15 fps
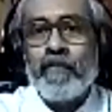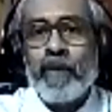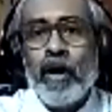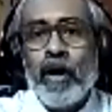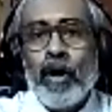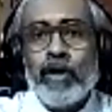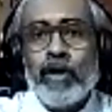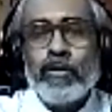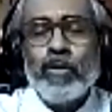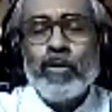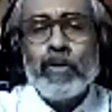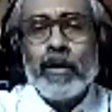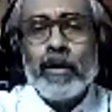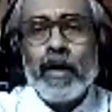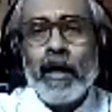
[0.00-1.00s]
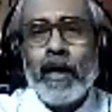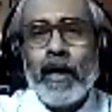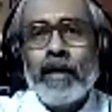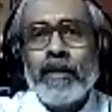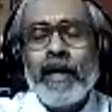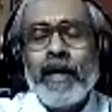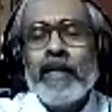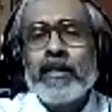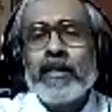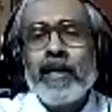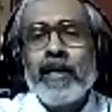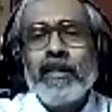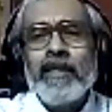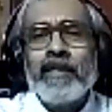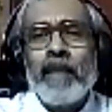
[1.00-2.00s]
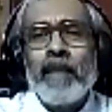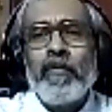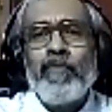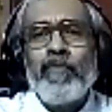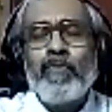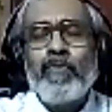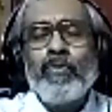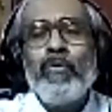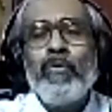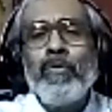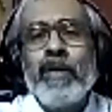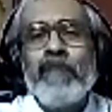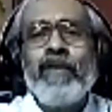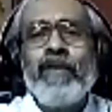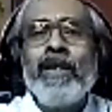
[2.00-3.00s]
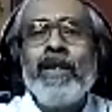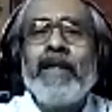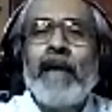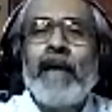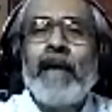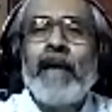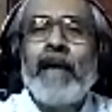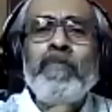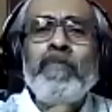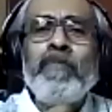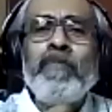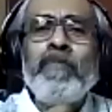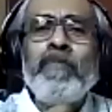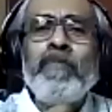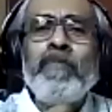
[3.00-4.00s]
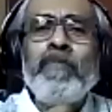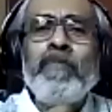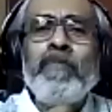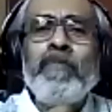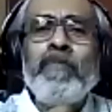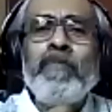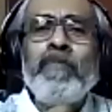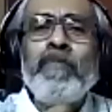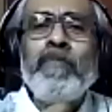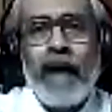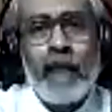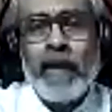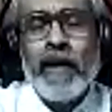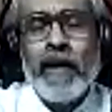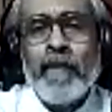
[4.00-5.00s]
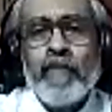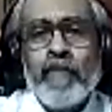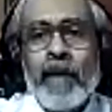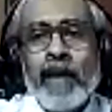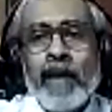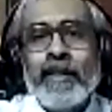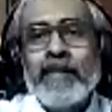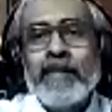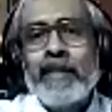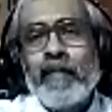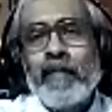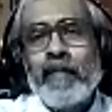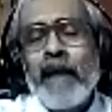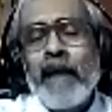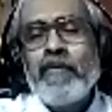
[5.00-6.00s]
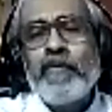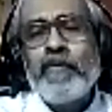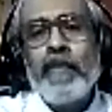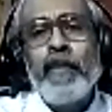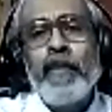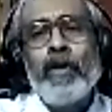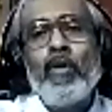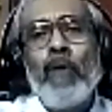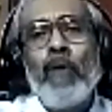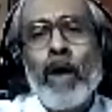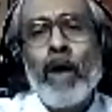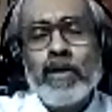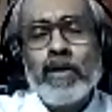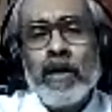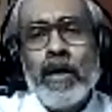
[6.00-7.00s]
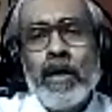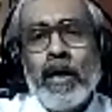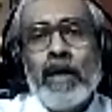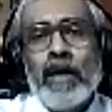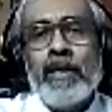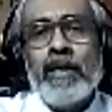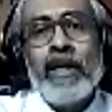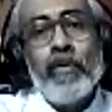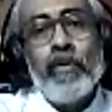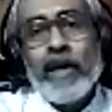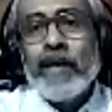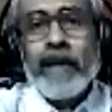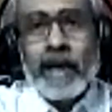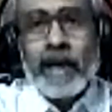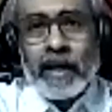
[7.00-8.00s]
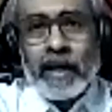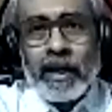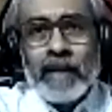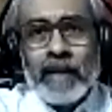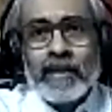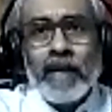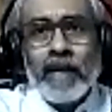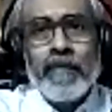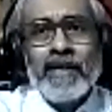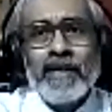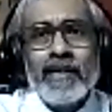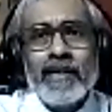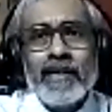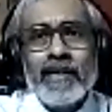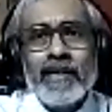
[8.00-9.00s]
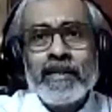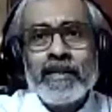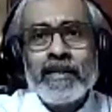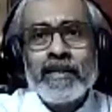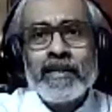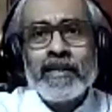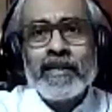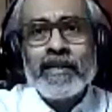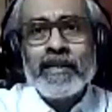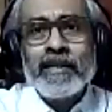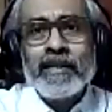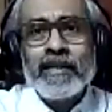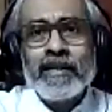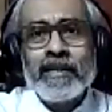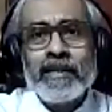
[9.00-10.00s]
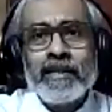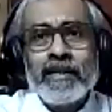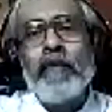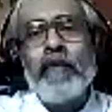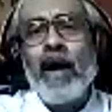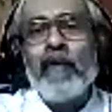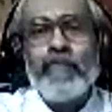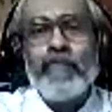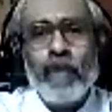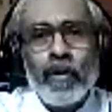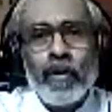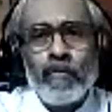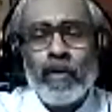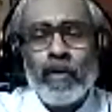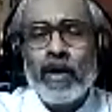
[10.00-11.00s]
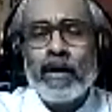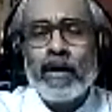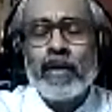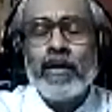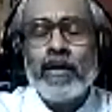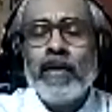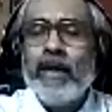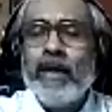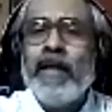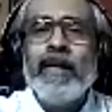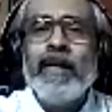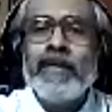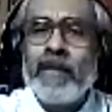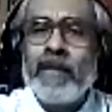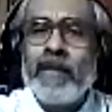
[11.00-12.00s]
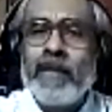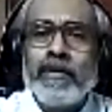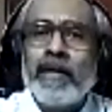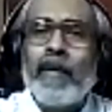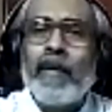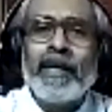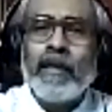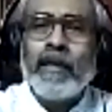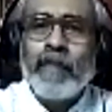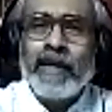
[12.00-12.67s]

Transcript: So uh, there is this type of two different types of trains that happen. That sometimes people go out during the agricultural busy season because there is a demand for work in some other place.